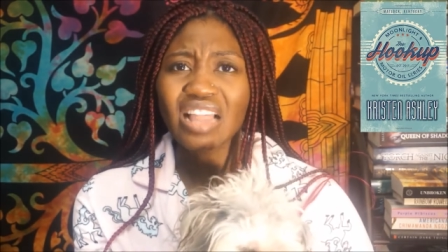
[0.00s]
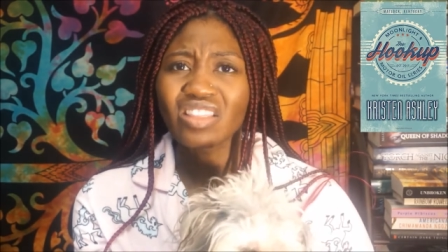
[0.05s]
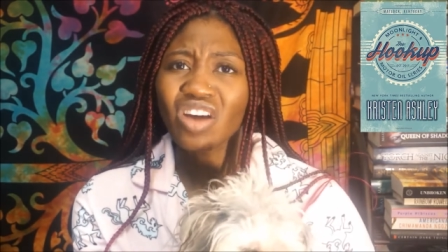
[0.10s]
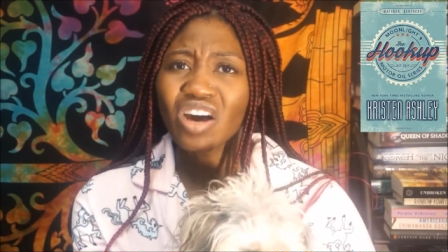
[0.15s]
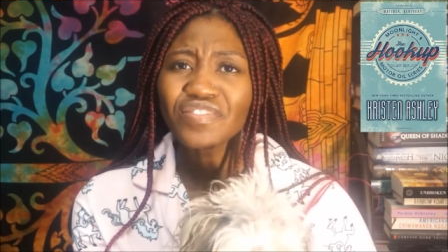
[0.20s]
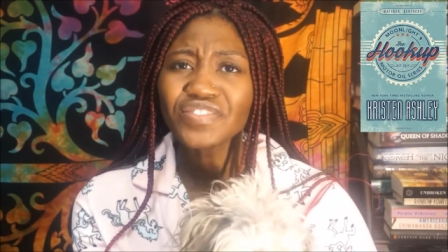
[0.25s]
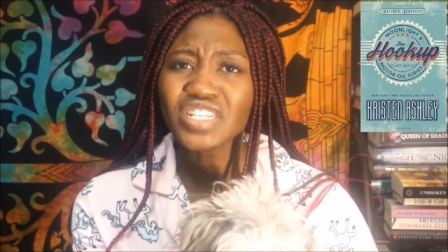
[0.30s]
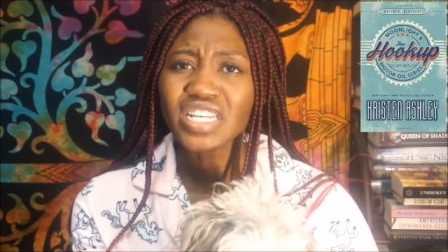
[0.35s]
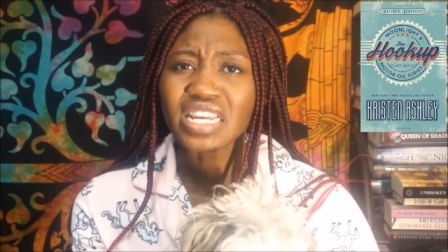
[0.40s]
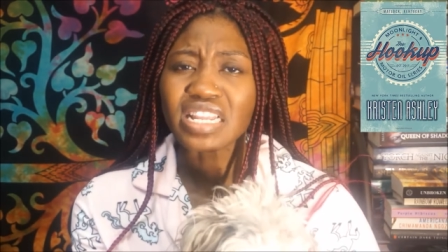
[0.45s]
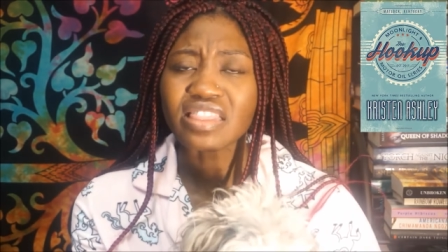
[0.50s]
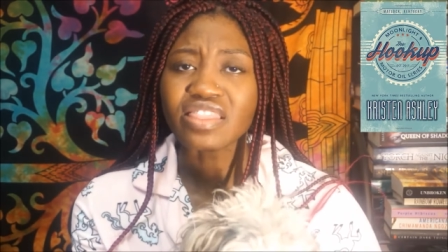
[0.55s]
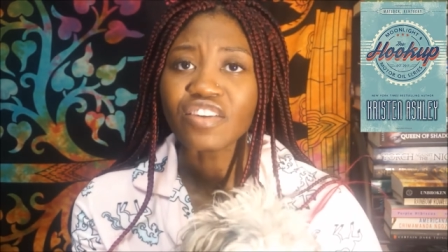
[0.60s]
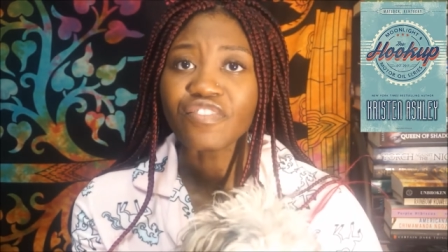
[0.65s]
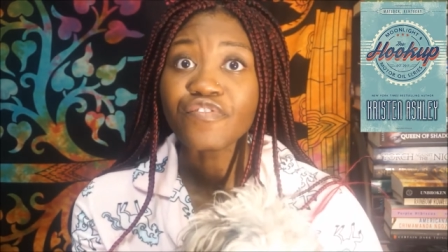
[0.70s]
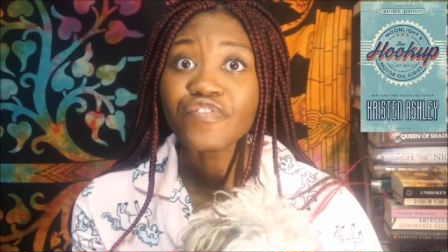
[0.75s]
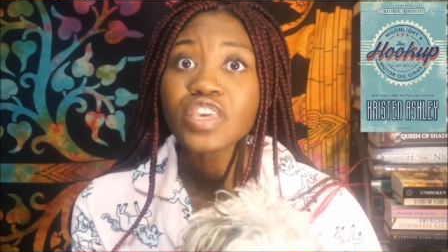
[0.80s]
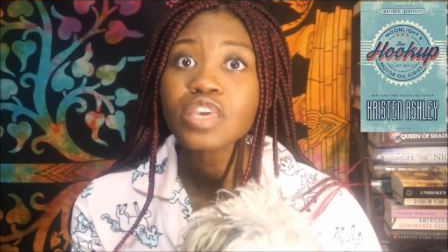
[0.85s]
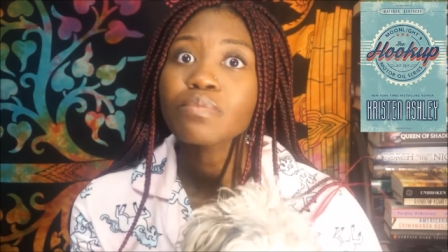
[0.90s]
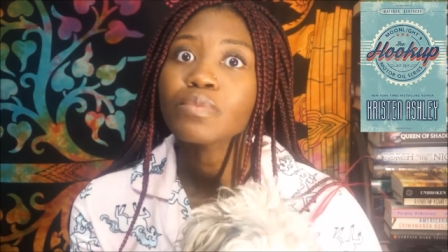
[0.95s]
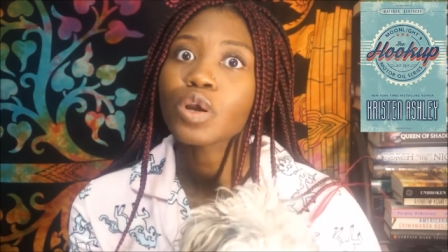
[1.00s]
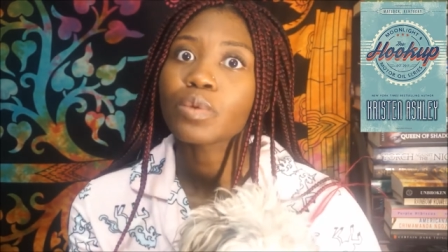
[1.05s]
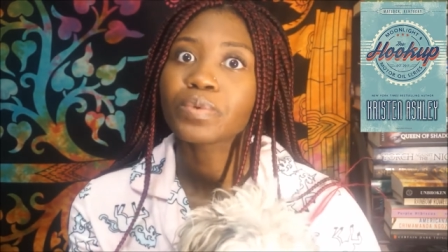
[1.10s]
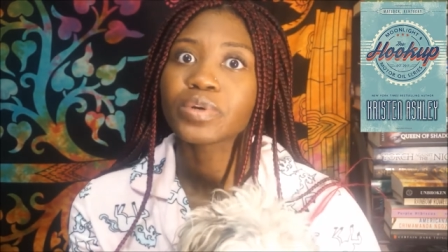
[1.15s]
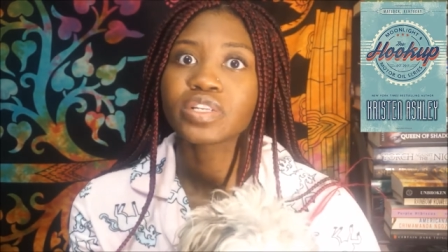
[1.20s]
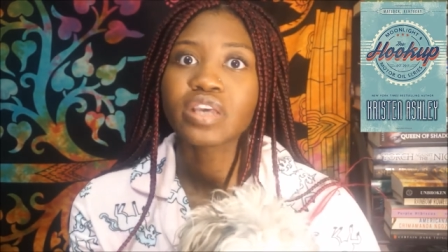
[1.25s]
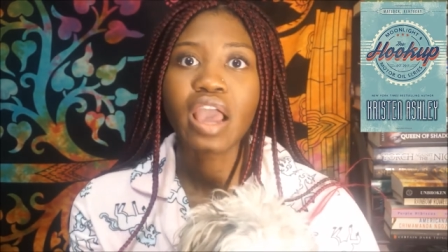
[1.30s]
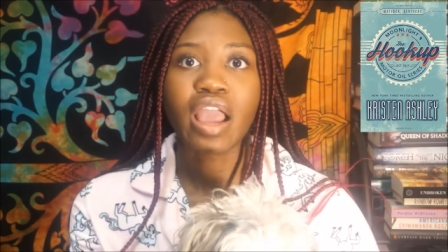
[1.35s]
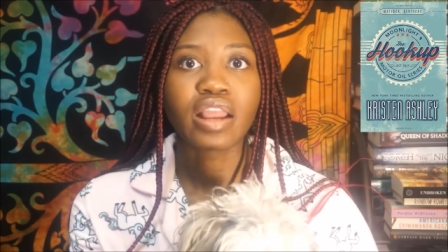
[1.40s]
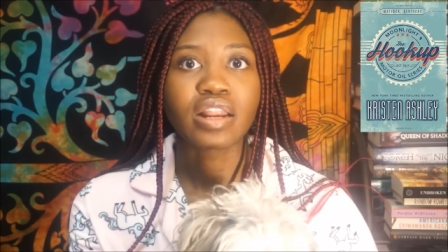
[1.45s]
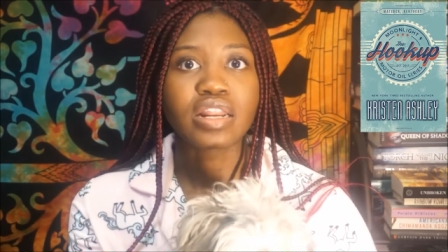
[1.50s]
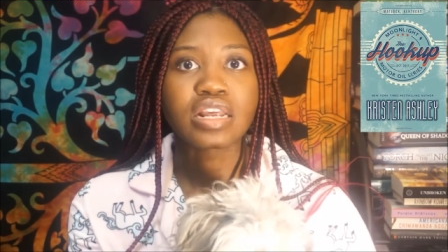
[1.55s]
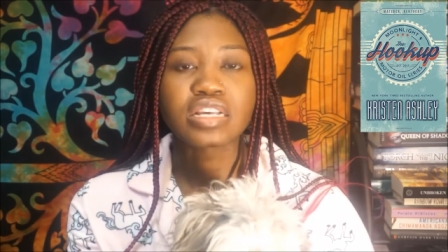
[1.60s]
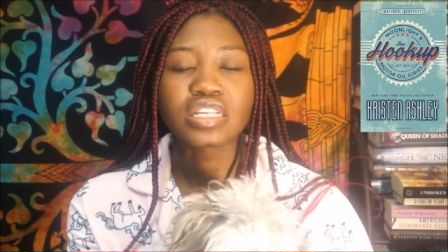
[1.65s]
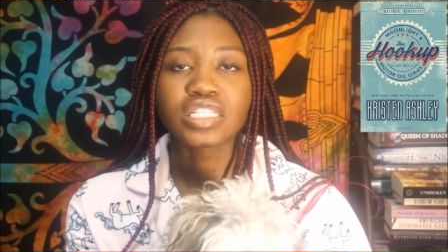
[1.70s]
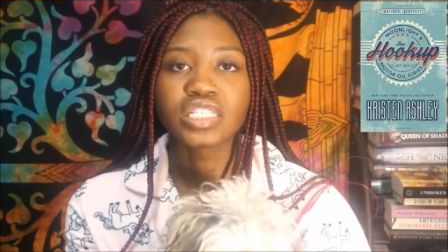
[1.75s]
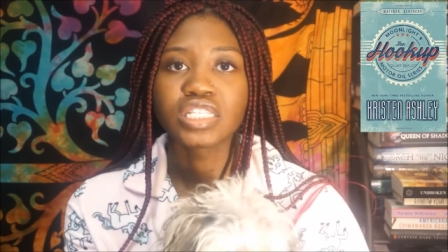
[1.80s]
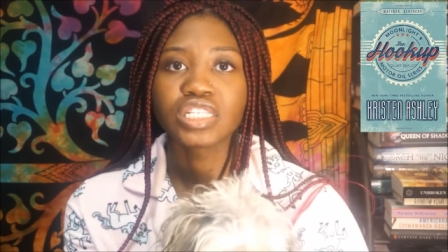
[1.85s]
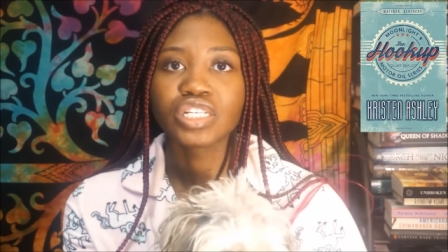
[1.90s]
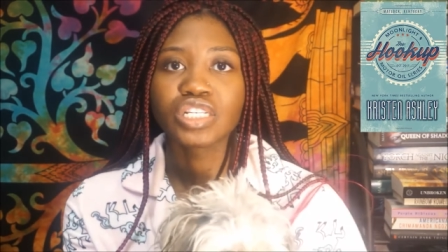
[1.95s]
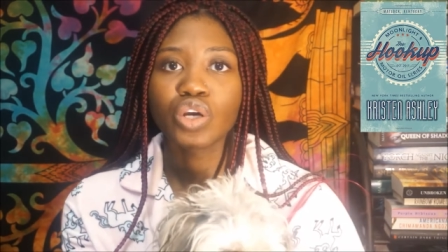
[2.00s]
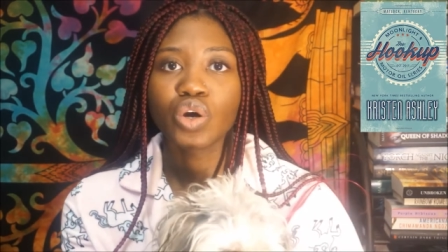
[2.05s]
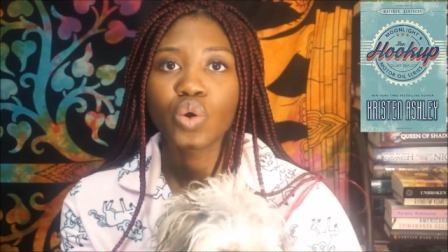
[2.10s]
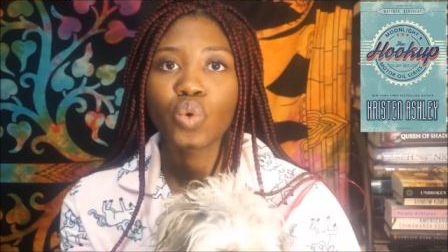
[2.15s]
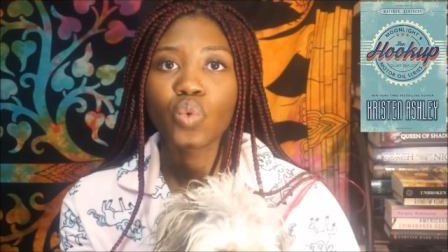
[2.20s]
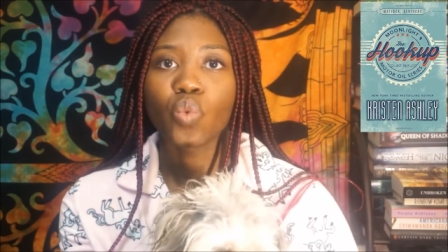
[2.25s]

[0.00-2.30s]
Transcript: loved it the female protagonist